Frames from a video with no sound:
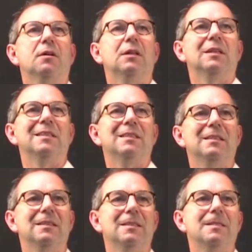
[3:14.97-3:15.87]

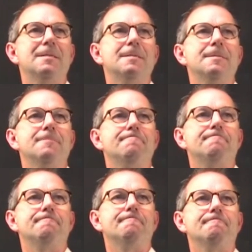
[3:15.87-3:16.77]

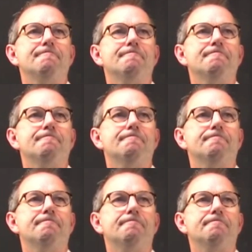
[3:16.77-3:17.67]

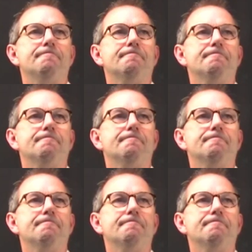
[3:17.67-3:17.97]
[no speech]